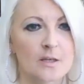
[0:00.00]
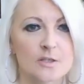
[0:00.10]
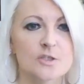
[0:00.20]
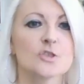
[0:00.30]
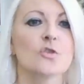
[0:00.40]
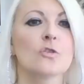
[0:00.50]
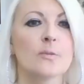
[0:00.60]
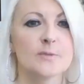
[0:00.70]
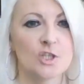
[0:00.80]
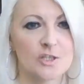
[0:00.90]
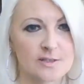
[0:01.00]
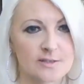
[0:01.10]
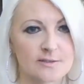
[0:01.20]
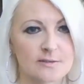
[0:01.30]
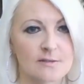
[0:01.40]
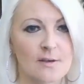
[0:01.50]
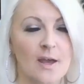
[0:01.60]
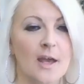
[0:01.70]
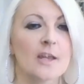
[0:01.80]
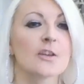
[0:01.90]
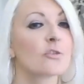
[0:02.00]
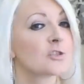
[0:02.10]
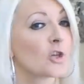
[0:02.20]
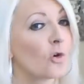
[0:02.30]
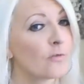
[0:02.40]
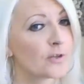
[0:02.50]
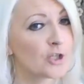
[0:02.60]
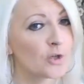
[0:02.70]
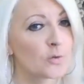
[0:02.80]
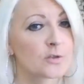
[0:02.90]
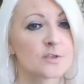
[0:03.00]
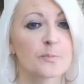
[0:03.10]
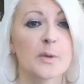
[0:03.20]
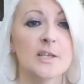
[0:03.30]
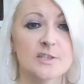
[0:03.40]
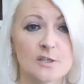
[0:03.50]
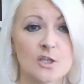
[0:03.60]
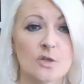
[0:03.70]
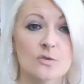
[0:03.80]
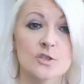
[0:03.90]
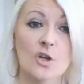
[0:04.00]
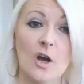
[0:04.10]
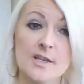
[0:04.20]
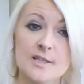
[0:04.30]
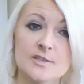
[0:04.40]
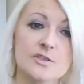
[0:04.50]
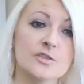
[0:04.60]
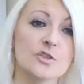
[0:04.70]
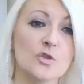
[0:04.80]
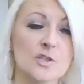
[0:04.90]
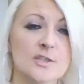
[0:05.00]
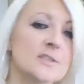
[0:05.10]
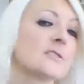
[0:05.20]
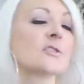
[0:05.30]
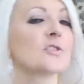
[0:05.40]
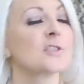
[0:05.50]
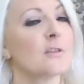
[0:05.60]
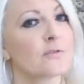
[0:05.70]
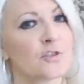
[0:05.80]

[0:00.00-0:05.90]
Store up Jesus. There is love in you, there's peace in you, there's kindness, there's goodness, there's self